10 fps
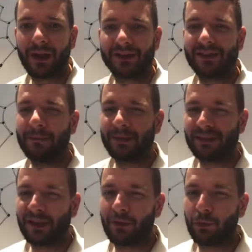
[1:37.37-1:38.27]
a
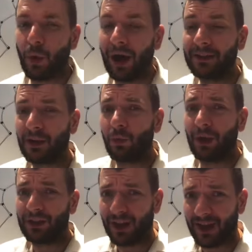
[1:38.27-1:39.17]
CPC of under
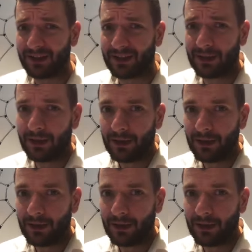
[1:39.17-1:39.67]
$1